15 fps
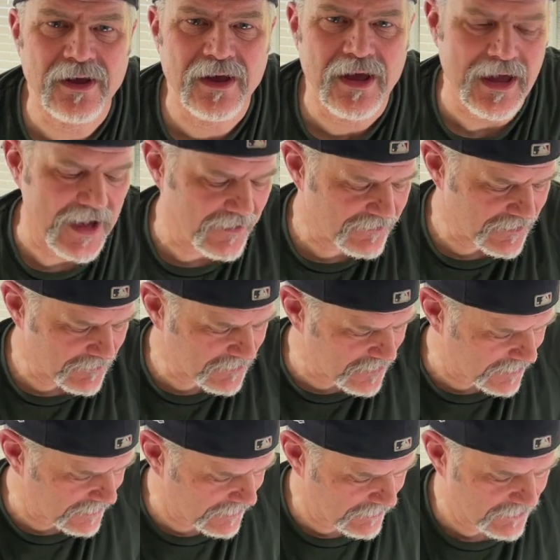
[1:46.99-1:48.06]
Have them
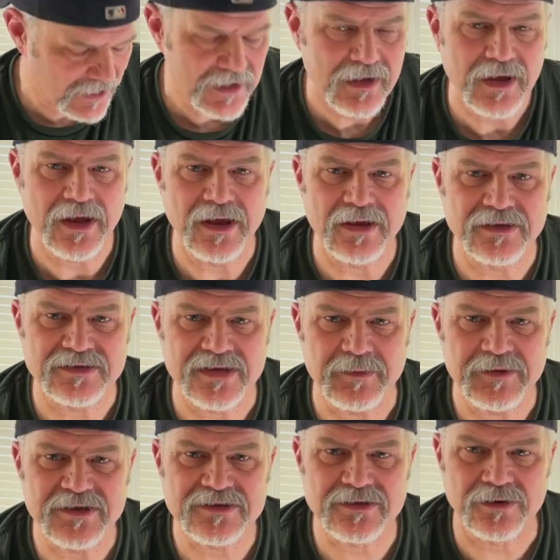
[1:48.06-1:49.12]
cut out a
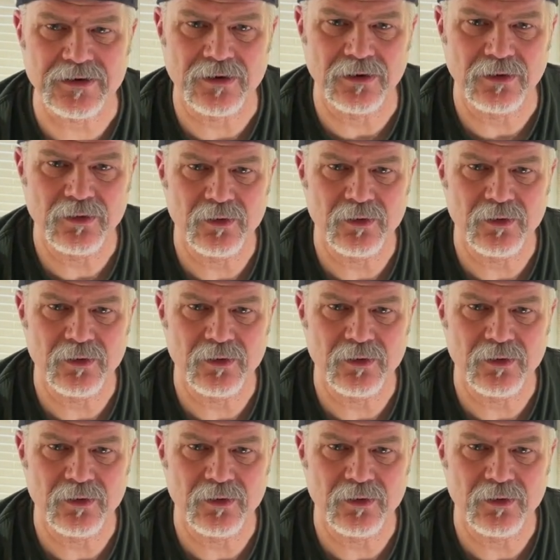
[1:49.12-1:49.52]
semicircle